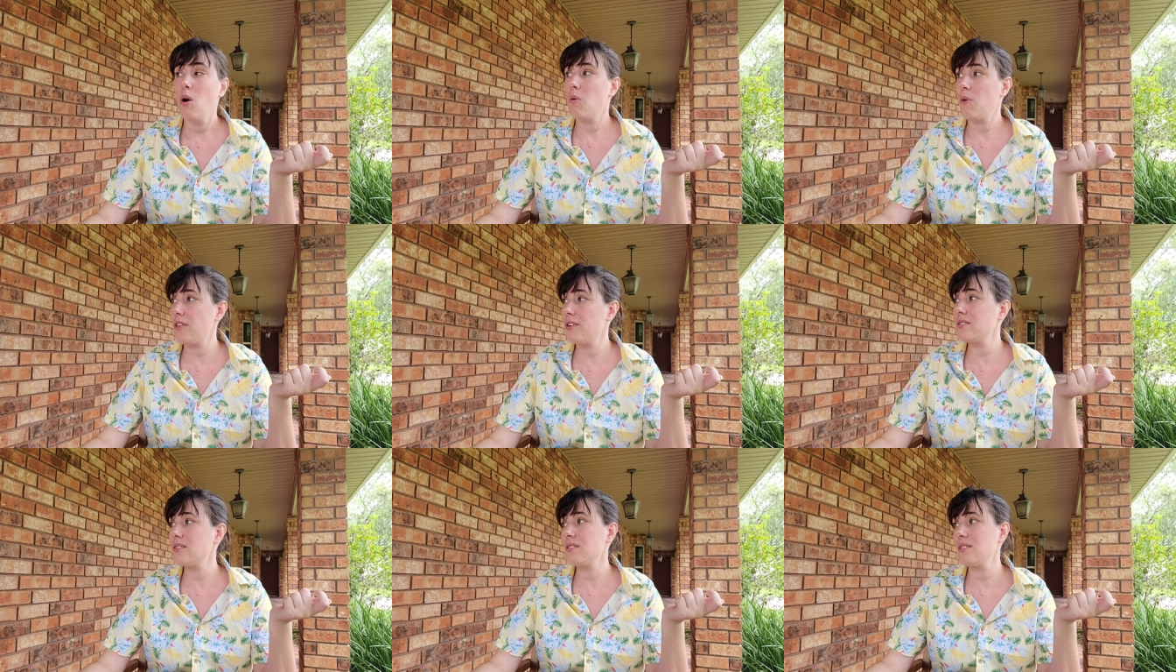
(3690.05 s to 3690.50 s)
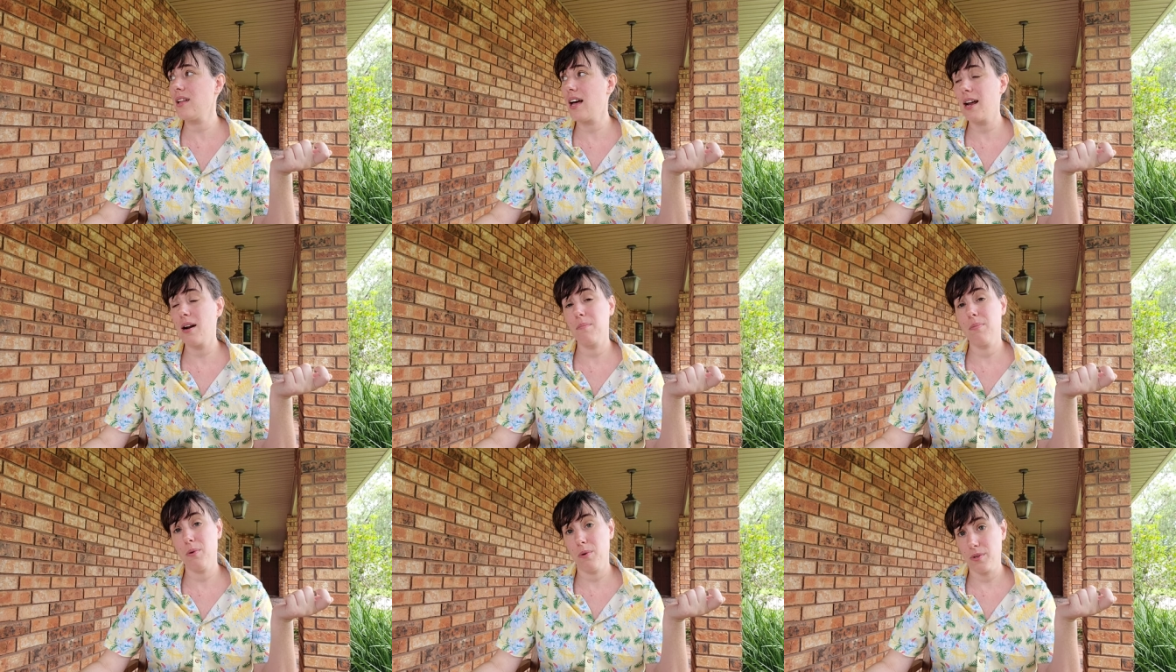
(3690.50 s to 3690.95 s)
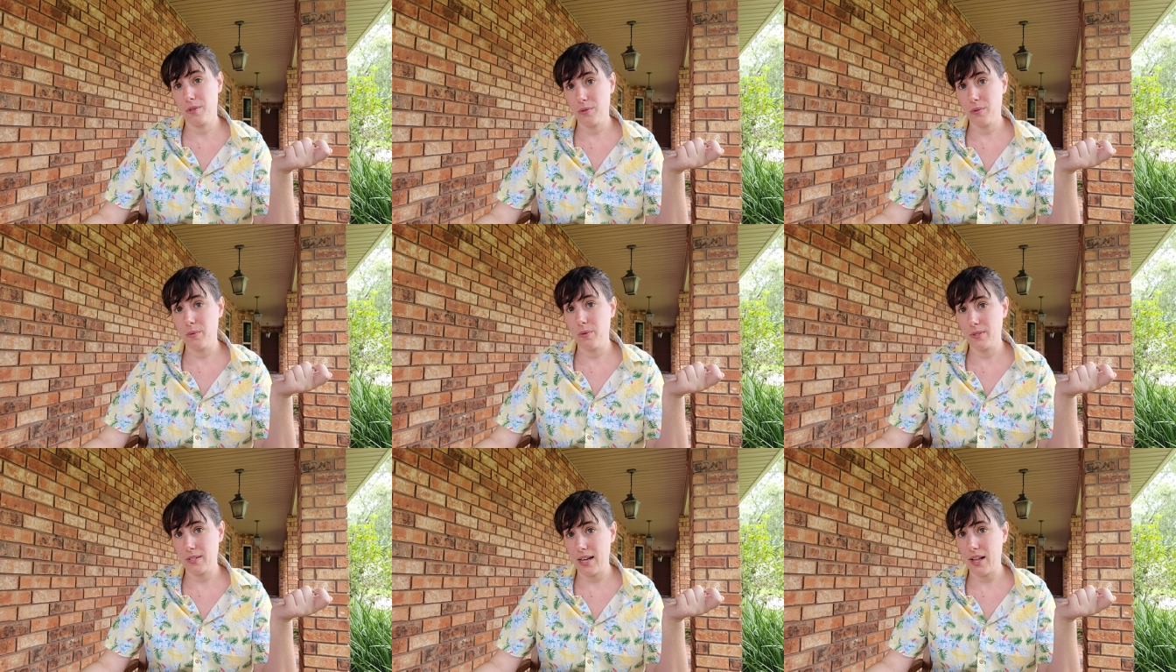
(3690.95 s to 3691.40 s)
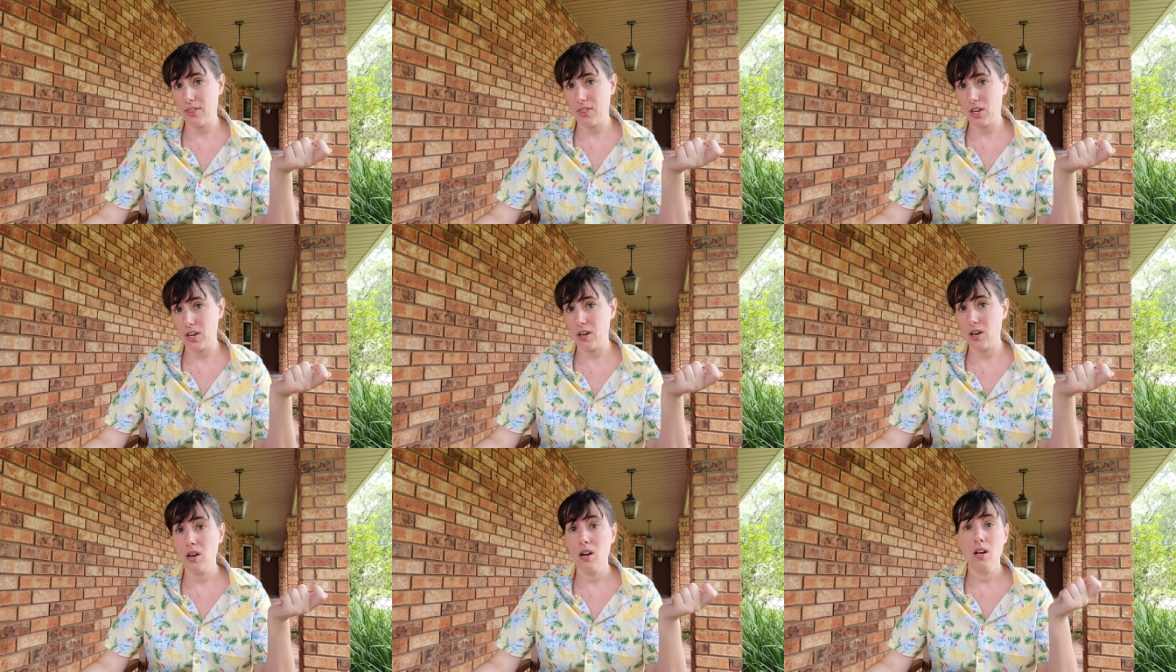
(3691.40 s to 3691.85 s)
Well, there's a lot of poor tools
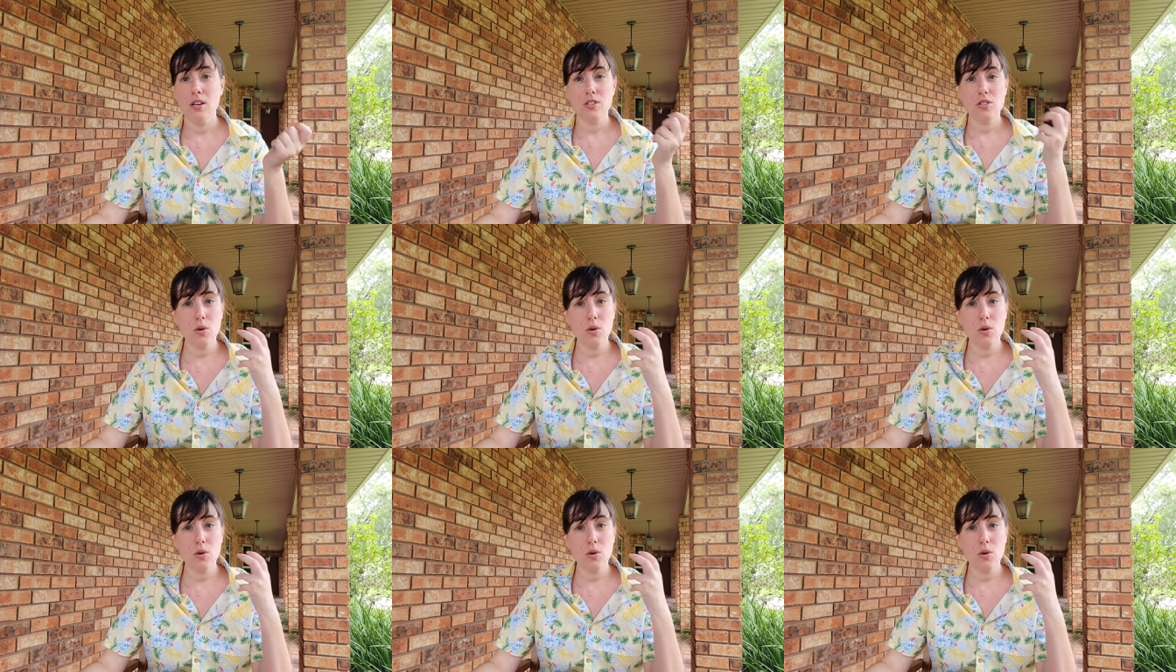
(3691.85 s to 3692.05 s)
out there.